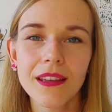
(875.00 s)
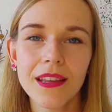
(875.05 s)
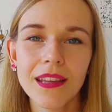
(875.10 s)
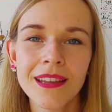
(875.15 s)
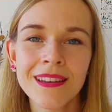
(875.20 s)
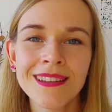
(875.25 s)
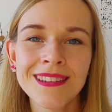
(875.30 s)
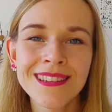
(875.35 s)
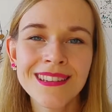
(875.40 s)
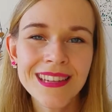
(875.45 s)

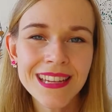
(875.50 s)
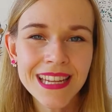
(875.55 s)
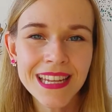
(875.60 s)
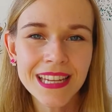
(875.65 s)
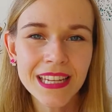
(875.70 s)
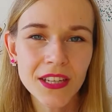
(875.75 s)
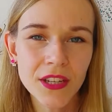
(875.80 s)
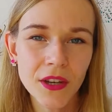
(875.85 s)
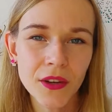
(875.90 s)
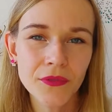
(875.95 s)
in
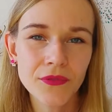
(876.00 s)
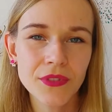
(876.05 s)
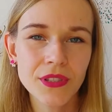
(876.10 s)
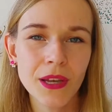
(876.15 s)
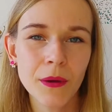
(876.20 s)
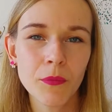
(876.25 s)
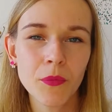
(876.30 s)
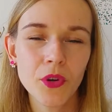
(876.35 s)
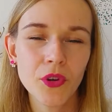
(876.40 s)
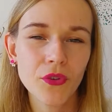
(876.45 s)
need of
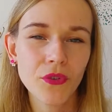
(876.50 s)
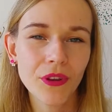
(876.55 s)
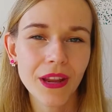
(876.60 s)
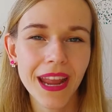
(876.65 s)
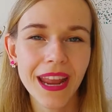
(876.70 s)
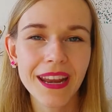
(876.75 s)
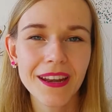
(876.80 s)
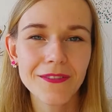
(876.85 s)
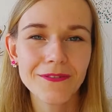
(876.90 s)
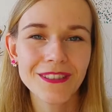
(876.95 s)
some
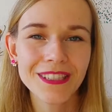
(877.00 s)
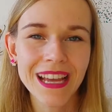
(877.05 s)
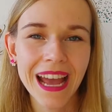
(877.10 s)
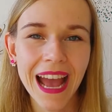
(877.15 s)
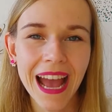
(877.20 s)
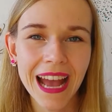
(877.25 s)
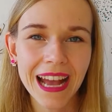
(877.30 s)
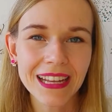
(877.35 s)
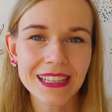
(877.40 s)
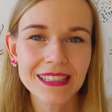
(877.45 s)
creative
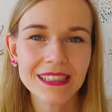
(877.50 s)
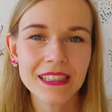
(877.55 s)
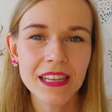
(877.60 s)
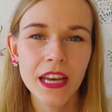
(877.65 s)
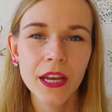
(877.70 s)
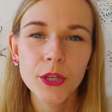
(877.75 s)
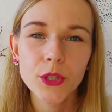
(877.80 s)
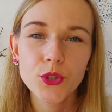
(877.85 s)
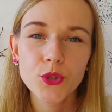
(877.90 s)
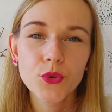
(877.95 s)
task
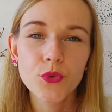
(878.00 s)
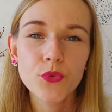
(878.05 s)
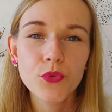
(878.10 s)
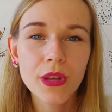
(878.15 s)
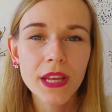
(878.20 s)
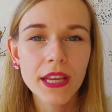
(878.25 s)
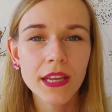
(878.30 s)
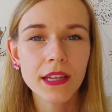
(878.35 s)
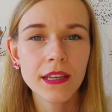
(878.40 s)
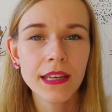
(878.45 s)
to
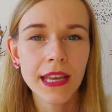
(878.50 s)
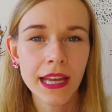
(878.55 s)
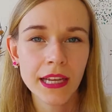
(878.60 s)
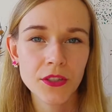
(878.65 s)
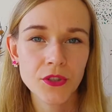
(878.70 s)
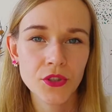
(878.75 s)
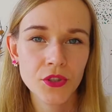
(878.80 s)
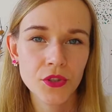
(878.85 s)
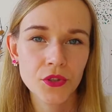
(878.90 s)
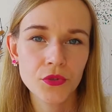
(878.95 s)

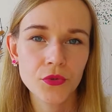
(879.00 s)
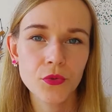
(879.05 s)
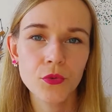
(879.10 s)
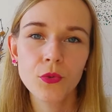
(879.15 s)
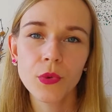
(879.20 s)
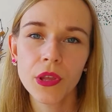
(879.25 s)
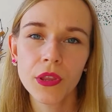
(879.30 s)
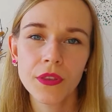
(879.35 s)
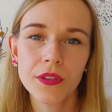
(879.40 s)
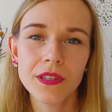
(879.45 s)
reconnect you
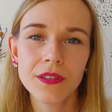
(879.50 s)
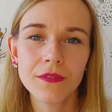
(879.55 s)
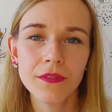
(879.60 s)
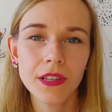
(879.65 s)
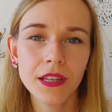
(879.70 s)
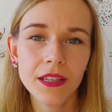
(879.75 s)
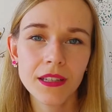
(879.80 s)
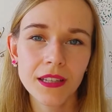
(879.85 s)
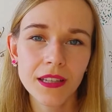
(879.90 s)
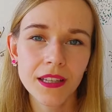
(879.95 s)
with
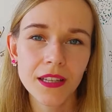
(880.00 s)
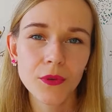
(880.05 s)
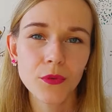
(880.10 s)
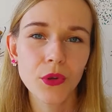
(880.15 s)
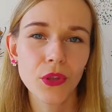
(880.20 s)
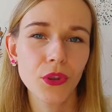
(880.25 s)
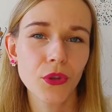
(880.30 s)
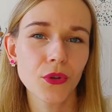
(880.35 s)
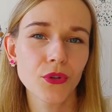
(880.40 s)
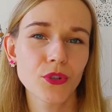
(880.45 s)
divinity,
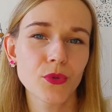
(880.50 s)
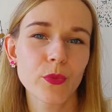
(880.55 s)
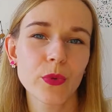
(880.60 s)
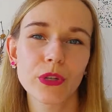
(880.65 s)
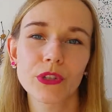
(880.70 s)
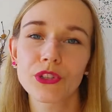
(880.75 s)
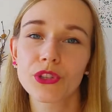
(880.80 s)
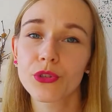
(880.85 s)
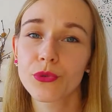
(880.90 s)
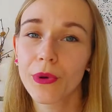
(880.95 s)
with your
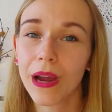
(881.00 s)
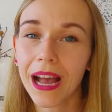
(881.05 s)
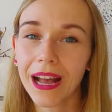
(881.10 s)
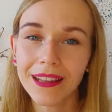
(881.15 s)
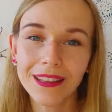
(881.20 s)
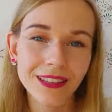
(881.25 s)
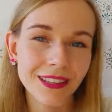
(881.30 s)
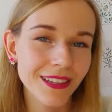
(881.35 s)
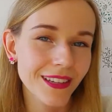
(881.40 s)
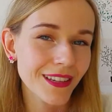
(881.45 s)

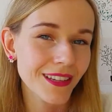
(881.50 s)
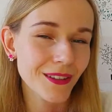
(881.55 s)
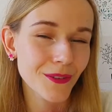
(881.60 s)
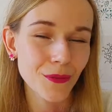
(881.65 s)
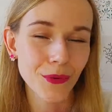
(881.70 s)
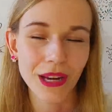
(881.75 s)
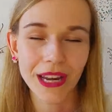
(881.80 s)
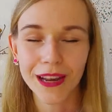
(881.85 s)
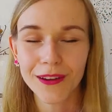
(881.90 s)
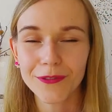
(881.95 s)
spirituality,
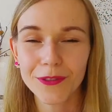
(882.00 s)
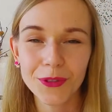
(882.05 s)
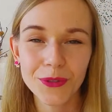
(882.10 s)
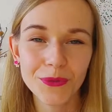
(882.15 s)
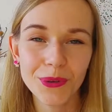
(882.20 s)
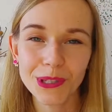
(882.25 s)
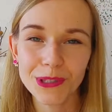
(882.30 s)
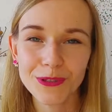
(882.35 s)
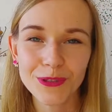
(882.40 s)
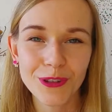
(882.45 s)
whatever
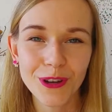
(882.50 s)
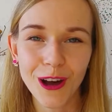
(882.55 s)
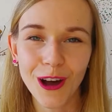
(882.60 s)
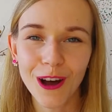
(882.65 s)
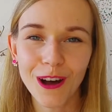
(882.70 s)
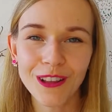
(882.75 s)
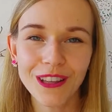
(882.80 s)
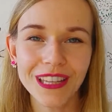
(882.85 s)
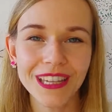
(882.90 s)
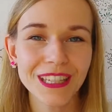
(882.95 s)
you want to
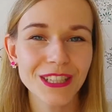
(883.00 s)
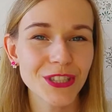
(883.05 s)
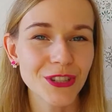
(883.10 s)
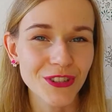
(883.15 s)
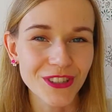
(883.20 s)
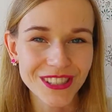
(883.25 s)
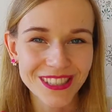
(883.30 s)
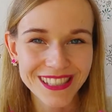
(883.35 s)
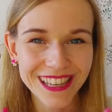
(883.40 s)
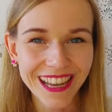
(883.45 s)
call it,
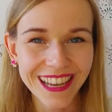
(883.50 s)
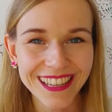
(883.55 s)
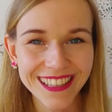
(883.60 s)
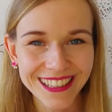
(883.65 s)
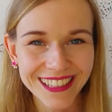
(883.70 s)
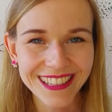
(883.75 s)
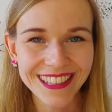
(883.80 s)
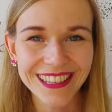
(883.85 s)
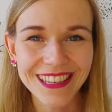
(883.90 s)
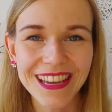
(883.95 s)
your
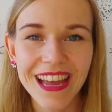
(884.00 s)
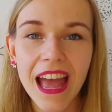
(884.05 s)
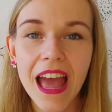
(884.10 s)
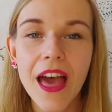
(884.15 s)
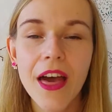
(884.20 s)
psyche,